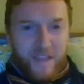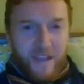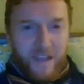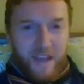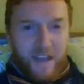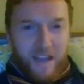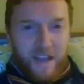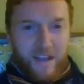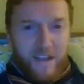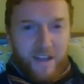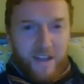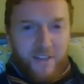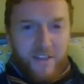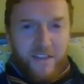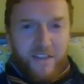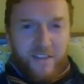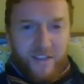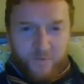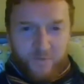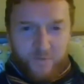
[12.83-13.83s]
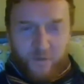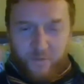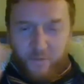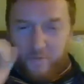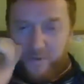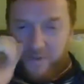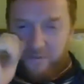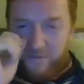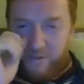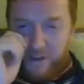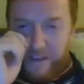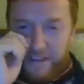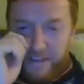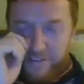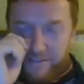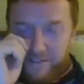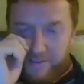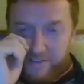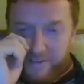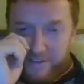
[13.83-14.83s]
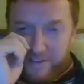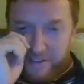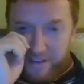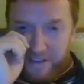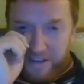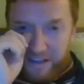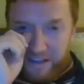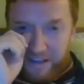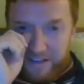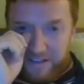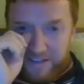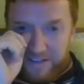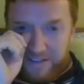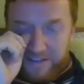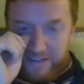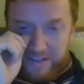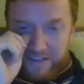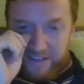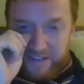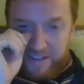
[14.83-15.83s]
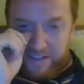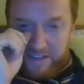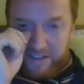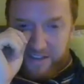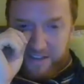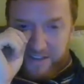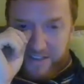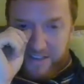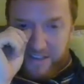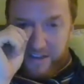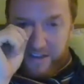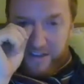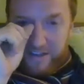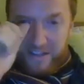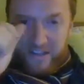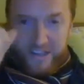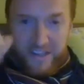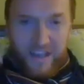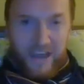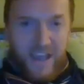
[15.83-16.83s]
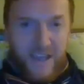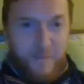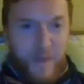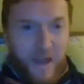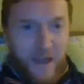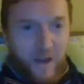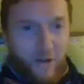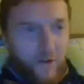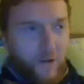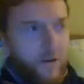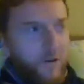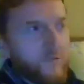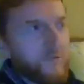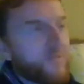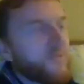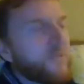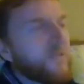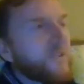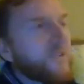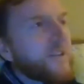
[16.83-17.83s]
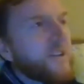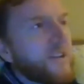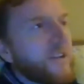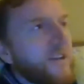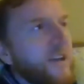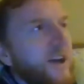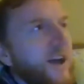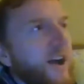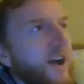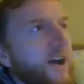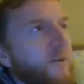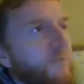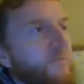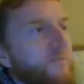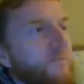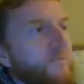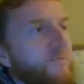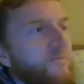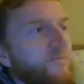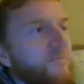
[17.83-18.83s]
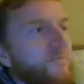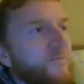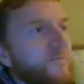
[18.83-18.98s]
and I think that's probably right. And it came out of little